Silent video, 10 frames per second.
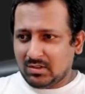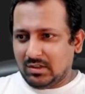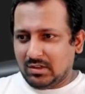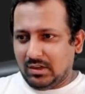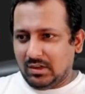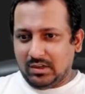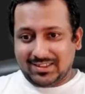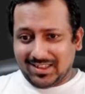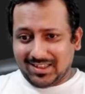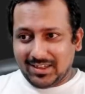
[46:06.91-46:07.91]

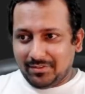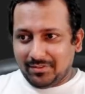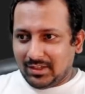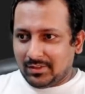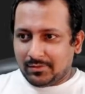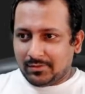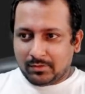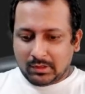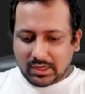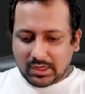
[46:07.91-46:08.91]
XLA device,
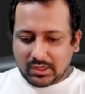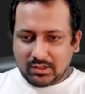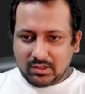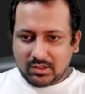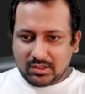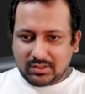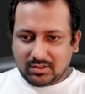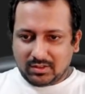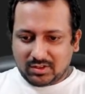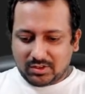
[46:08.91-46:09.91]
and it takes a
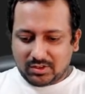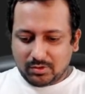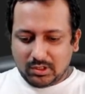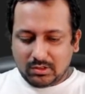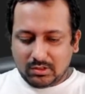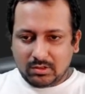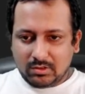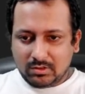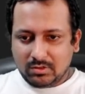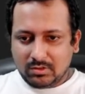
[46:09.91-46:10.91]
scheduler,
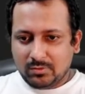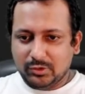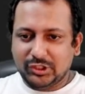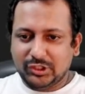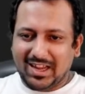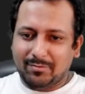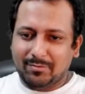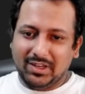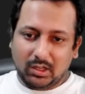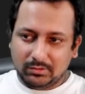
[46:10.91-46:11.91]
which can be
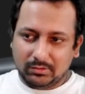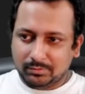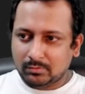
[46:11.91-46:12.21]
none.